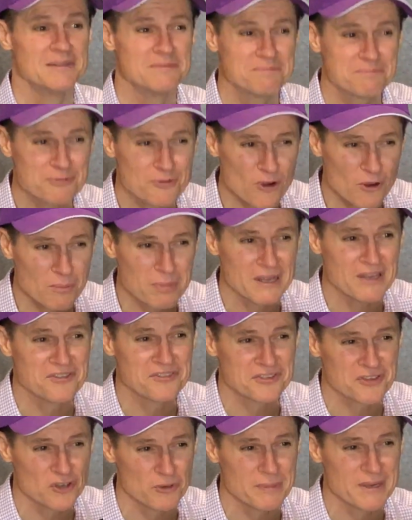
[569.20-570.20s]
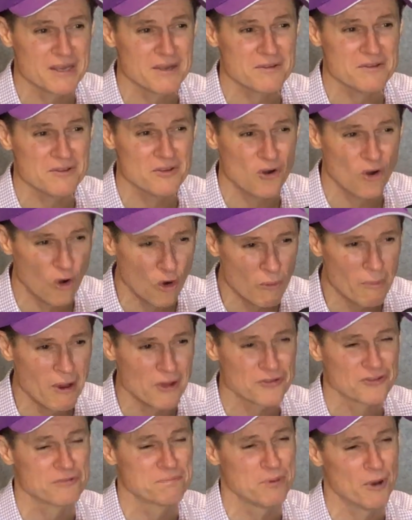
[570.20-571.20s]
Probably still be
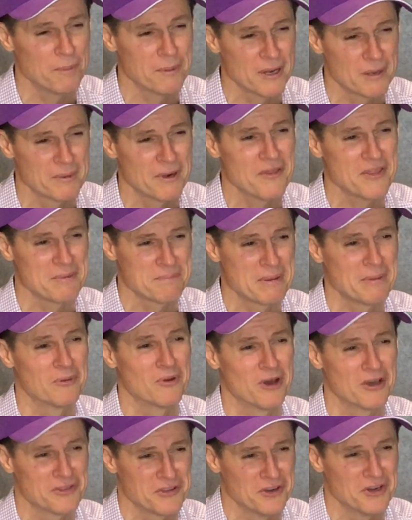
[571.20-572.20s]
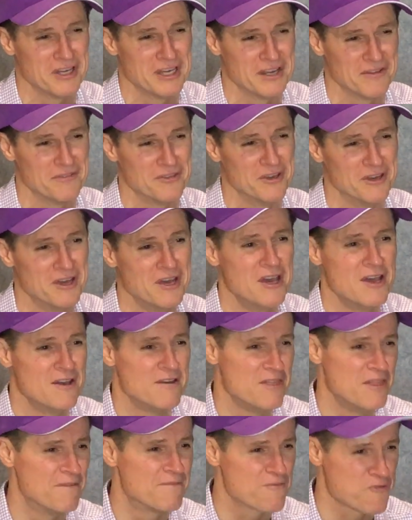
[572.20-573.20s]
almost as popular, but I think people like the idea of the
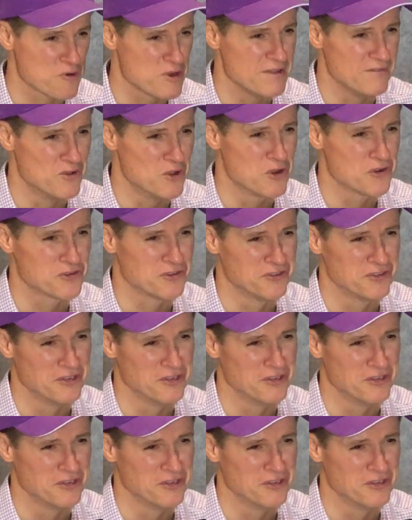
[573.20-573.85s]
free versions